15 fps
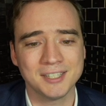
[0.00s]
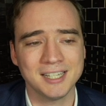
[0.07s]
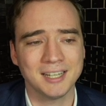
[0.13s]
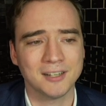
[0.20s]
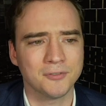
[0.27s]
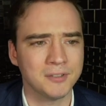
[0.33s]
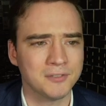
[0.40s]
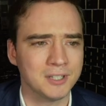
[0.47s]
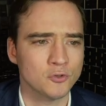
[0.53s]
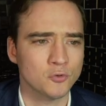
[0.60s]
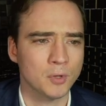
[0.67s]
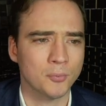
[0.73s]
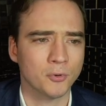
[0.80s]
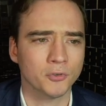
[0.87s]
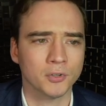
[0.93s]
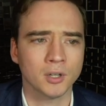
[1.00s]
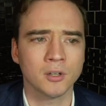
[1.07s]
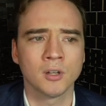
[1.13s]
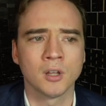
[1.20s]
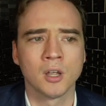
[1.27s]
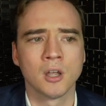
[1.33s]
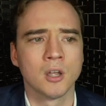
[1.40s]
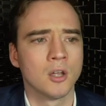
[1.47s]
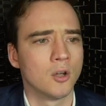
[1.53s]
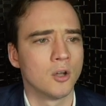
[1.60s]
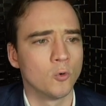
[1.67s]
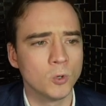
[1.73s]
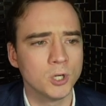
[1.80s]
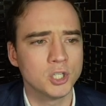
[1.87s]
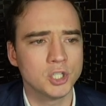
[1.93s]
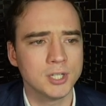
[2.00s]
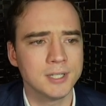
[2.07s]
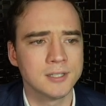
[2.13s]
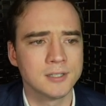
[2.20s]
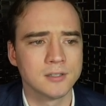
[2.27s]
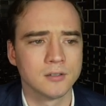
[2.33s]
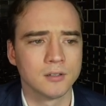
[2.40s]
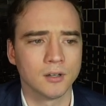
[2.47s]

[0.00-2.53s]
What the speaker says: 53%, which is